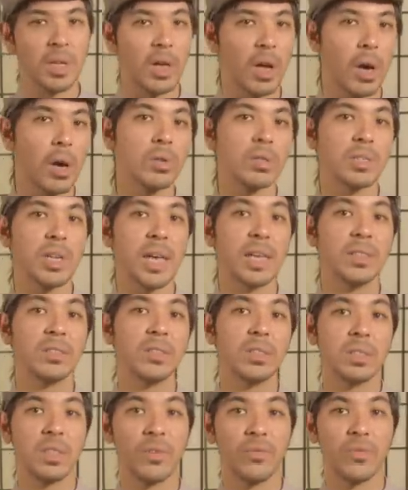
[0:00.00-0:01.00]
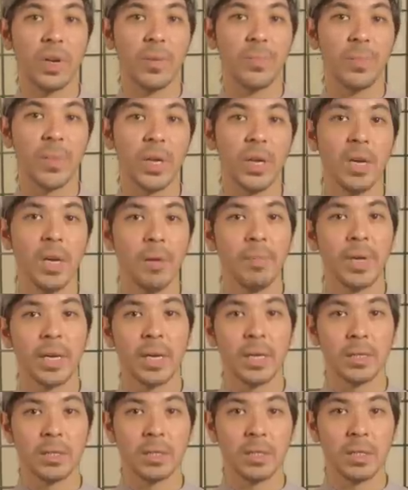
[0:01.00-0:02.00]
They all taste different
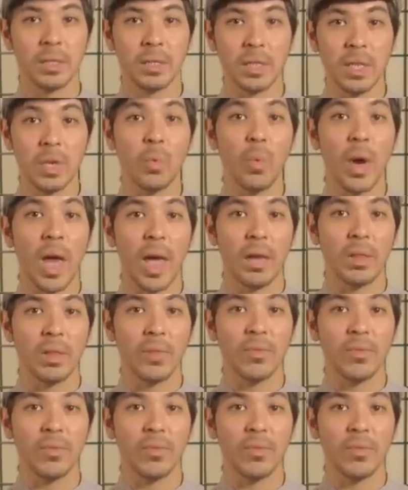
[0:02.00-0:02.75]
because the diwei,